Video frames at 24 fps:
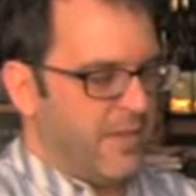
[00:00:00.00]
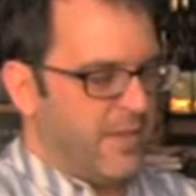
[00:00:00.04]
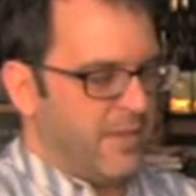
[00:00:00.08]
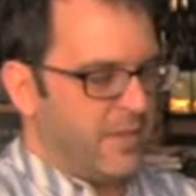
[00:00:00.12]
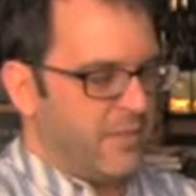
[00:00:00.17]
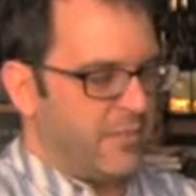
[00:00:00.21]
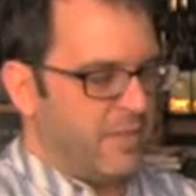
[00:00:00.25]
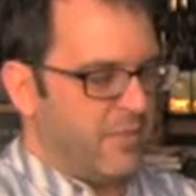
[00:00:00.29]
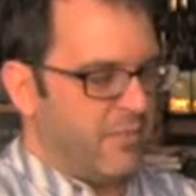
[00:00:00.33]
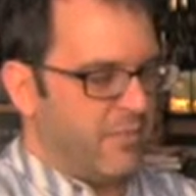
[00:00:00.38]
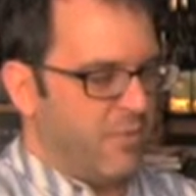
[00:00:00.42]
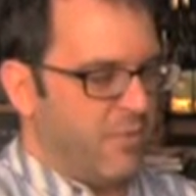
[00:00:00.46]

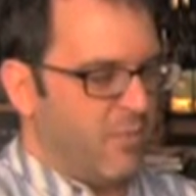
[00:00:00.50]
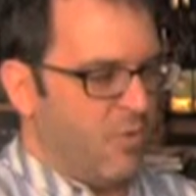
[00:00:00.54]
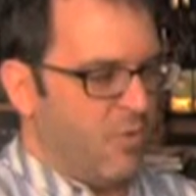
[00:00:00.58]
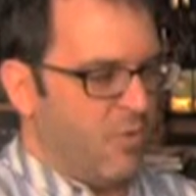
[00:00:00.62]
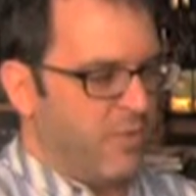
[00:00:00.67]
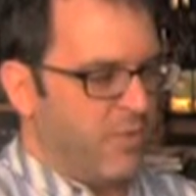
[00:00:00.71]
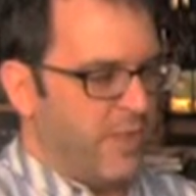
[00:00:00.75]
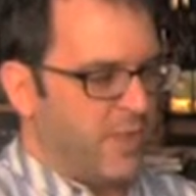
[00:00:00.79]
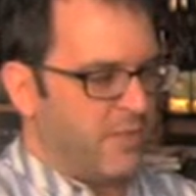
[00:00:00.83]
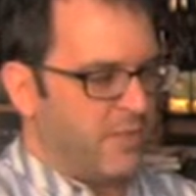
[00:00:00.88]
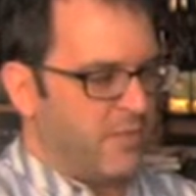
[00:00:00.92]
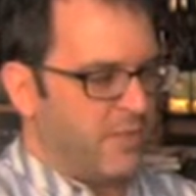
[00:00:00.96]
several
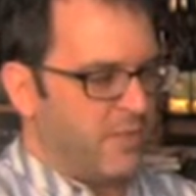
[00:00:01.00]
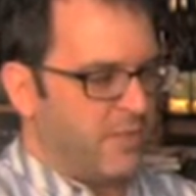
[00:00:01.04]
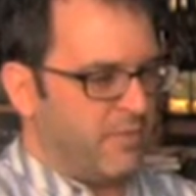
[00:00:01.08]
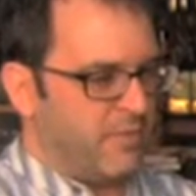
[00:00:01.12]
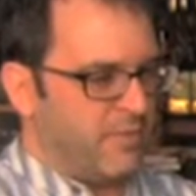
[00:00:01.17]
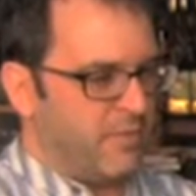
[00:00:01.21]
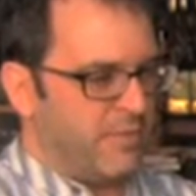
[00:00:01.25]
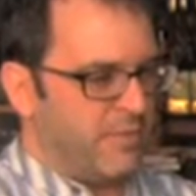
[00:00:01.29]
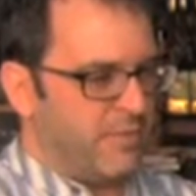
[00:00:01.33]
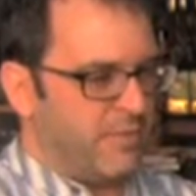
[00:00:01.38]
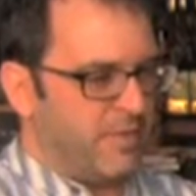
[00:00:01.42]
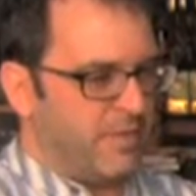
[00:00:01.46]
more that
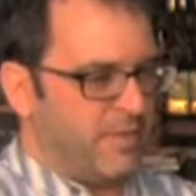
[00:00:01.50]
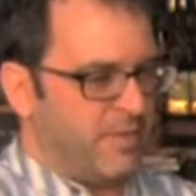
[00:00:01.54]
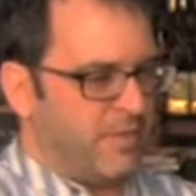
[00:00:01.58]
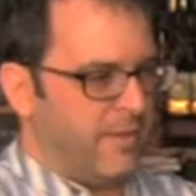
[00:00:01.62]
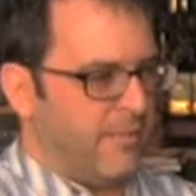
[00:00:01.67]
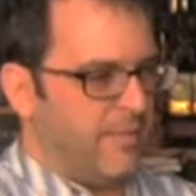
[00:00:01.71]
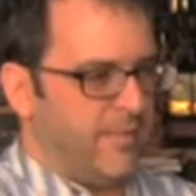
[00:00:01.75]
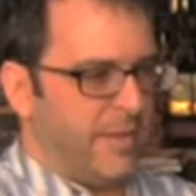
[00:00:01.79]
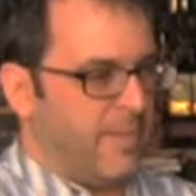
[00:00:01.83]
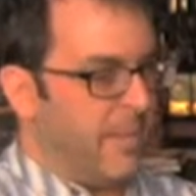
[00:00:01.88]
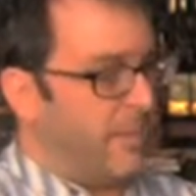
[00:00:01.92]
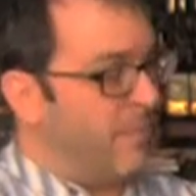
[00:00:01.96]
really
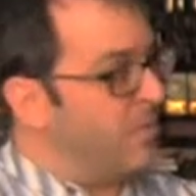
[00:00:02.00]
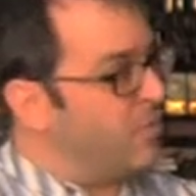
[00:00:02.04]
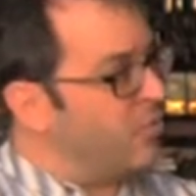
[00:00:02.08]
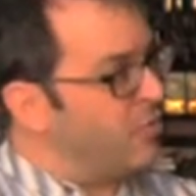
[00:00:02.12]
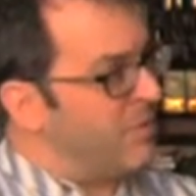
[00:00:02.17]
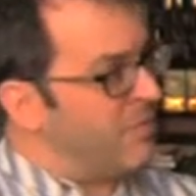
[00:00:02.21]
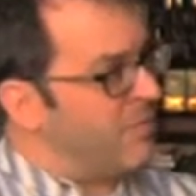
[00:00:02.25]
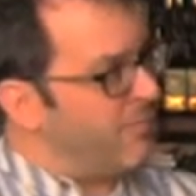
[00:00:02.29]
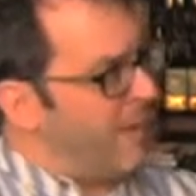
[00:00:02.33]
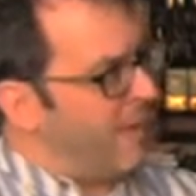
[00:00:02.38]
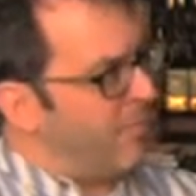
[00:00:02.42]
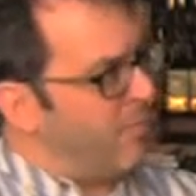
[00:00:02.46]
make people
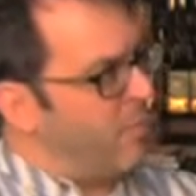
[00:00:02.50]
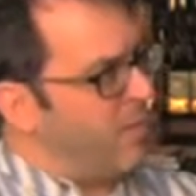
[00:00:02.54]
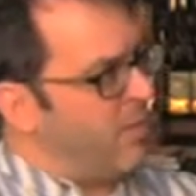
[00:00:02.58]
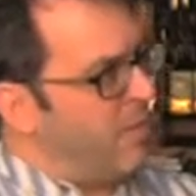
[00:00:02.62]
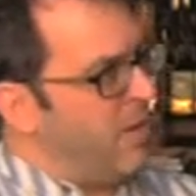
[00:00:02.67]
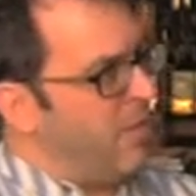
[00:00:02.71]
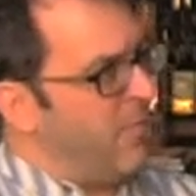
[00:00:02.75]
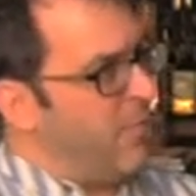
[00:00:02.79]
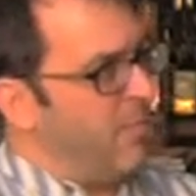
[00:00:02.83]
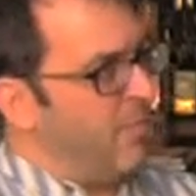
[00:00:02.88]
dream about Bordeaux.